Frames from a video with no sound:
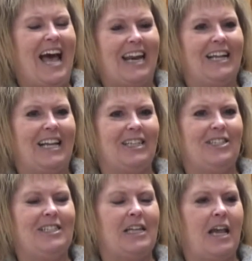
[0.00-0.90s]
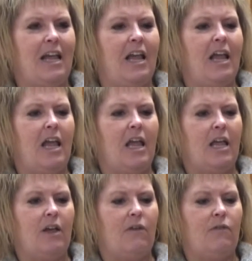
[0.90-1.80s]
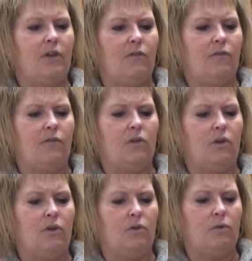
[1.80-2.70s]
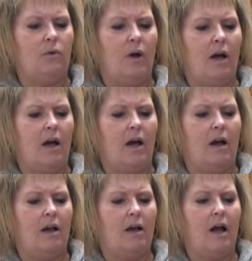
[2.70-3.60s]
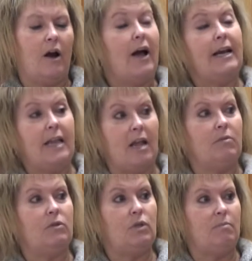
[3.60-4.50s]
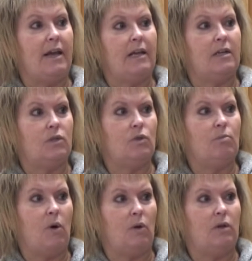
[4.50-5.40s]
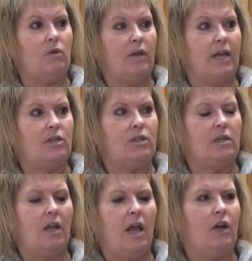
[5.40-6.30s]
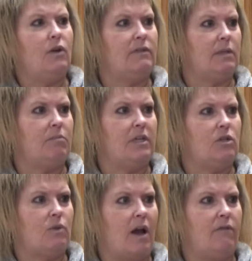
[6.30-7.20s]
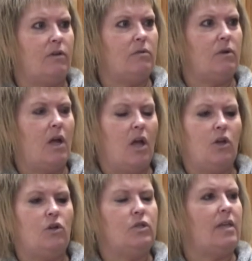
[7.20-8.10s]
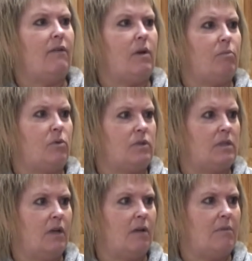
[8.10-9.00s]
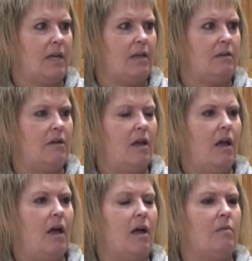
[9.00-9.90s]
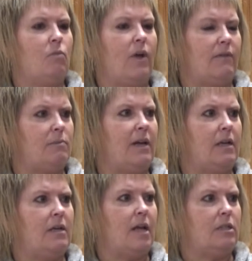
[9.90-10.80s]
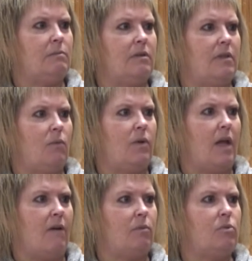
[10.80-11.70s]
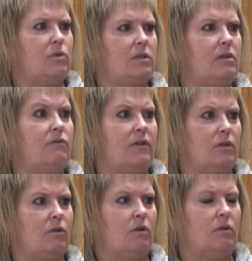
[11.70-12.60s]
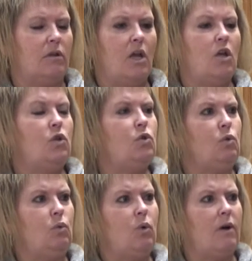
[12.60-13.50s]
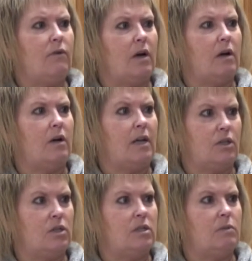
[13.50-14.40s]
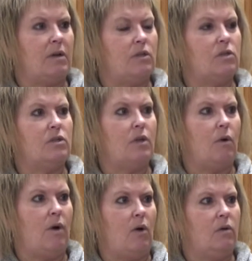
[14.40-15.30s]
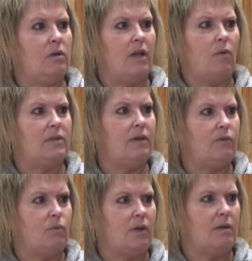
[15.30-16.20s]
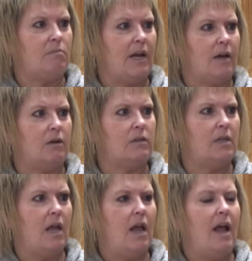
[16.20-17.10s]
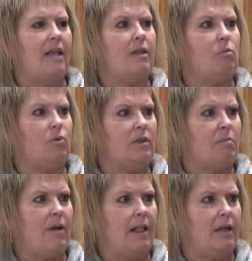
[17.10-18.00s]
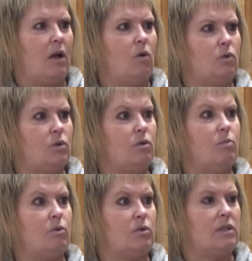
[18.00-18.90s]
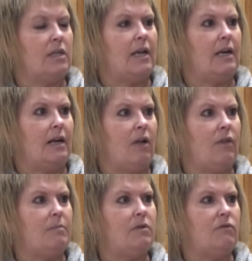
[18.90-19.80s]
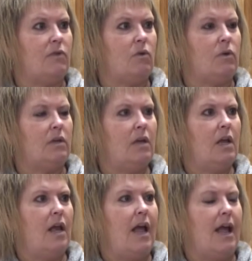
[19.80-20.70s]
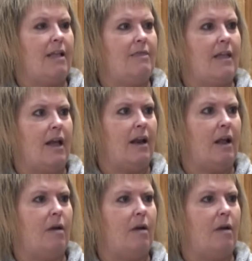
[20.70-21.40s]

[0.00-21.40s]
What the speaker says: on election day, if you are unable to make it into a polling location, and you have somebody drive you, you just have that person come in. We have to make an announcement that we have a person in vehicle. 2 of our election inspectors go out. They always have to work in pairs, and they'll bring the ballot out to the person and allow them to vote, and then